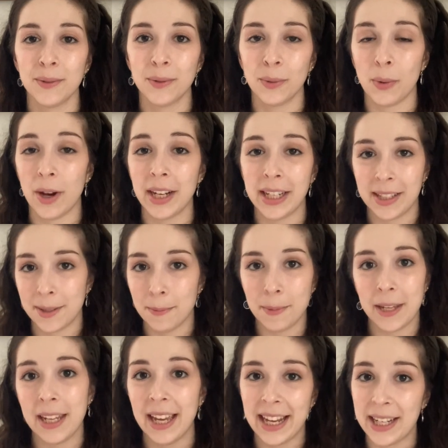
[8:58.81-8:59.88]
wanting to
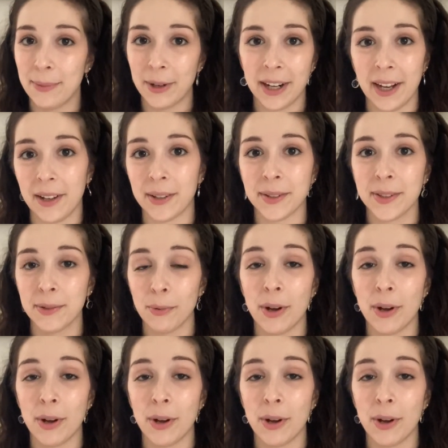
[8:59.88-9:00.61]
be anywhere else,